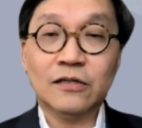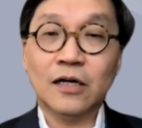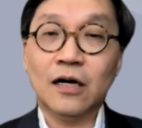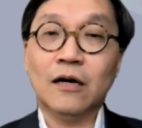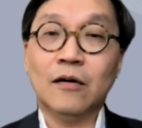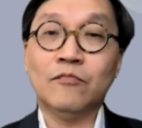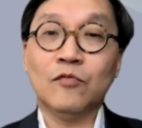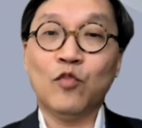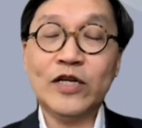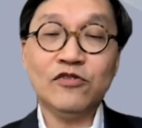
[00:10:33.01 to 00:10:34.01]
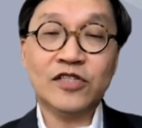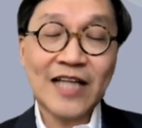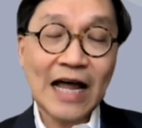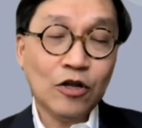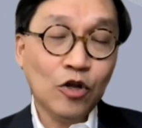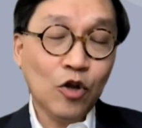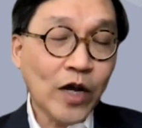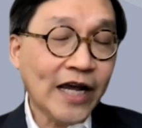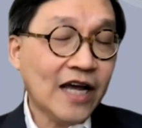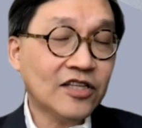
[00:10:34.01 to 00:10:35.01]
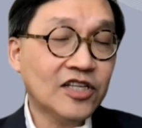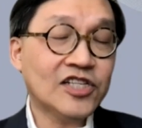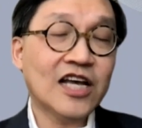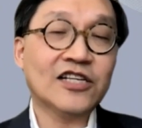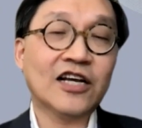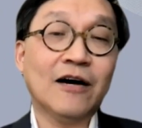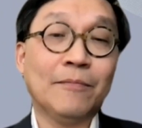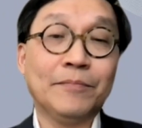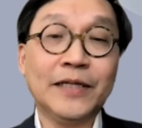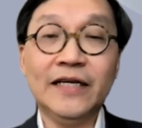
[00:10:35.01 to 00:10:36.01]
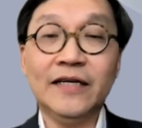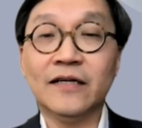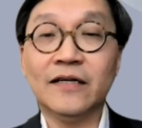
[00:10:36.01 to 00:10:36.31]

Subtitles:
when you start looking at this as a company,